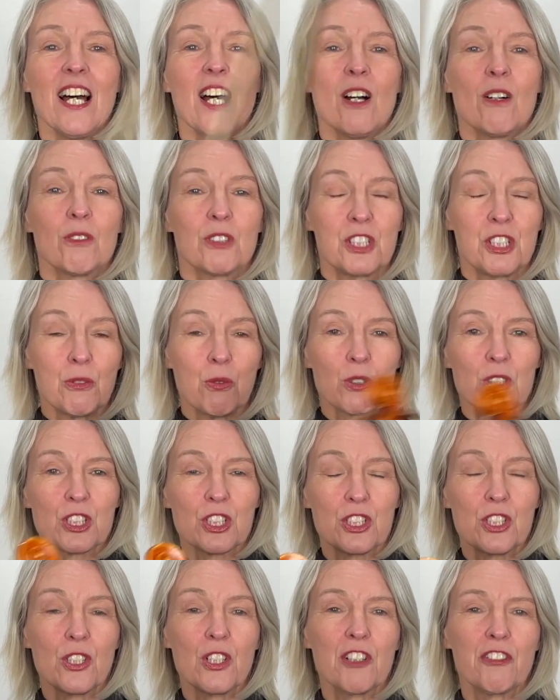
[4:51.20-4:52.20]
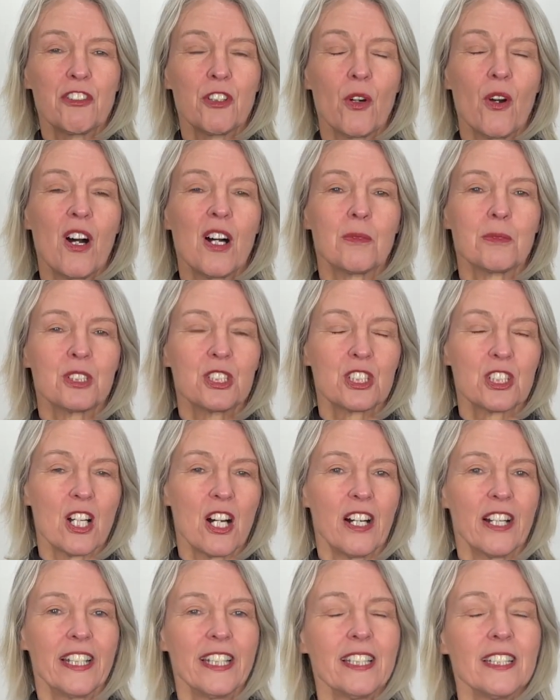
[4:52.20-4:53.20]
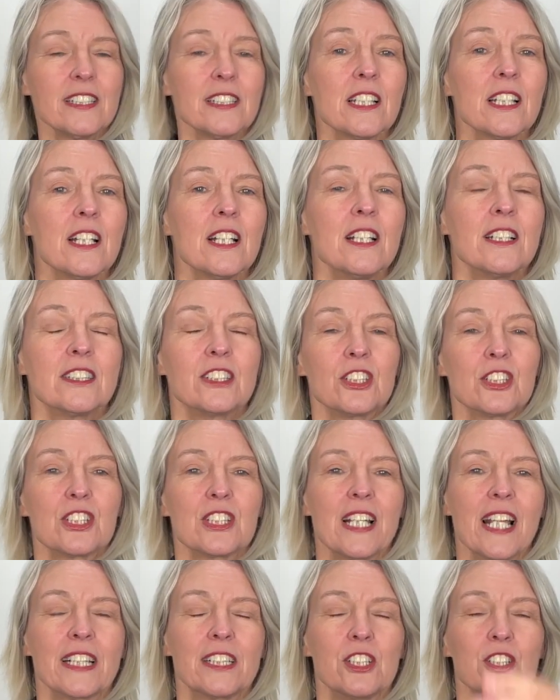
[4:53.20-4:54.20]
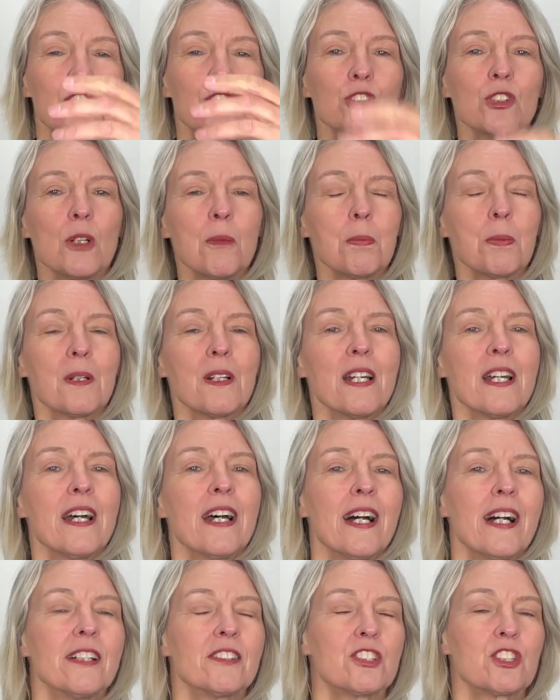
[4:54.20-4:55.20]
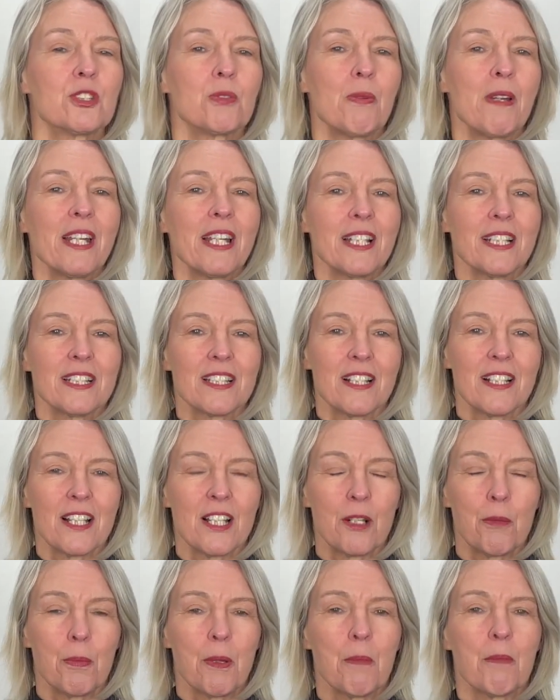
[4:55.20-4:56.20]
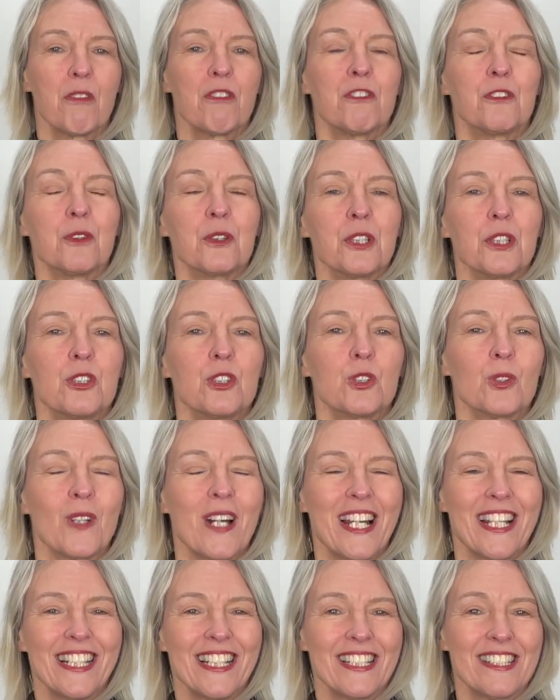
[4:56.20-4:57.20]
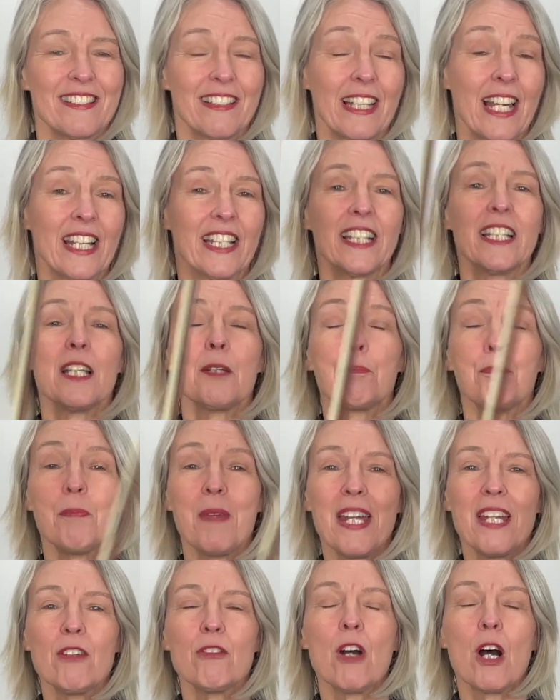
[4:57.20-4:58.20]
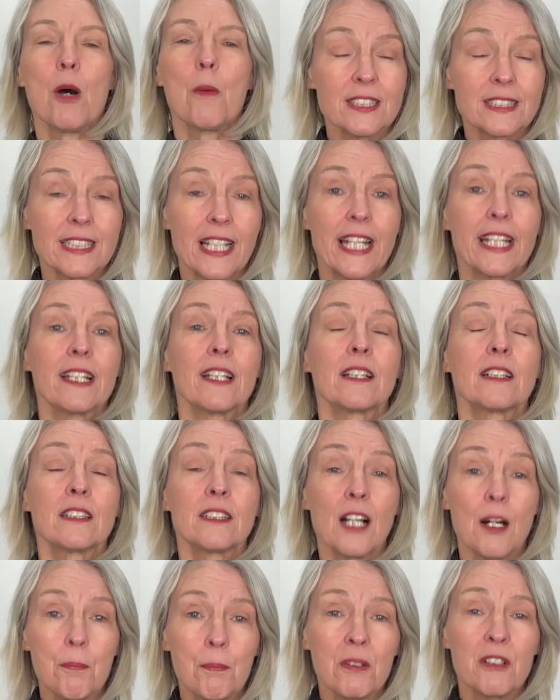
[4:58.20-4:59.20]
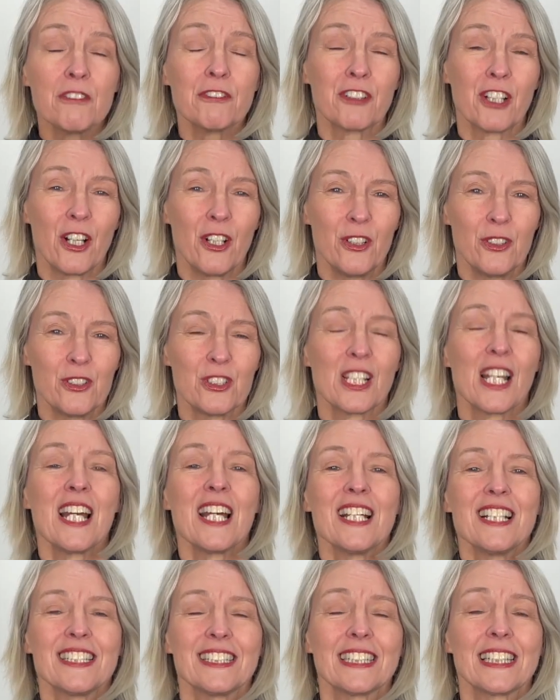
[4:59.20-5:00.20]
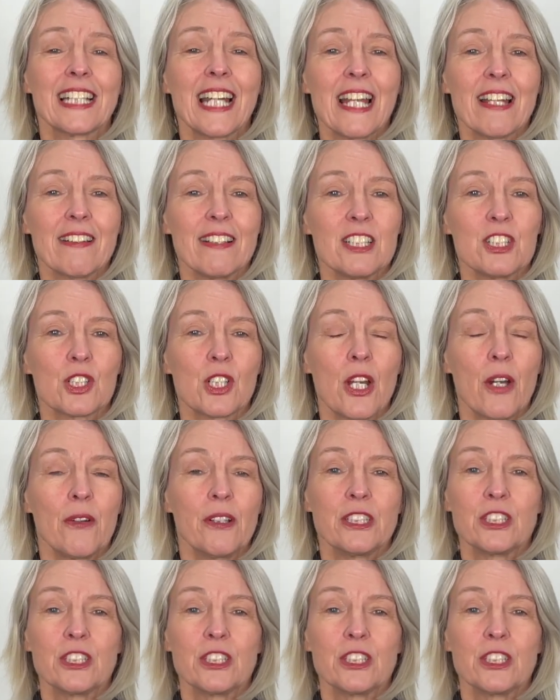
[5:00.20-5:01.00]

What you want to do if your arm's tired, just let it drop and swing it a little bit before you try this again. And it may well take a couple of goes to get this going.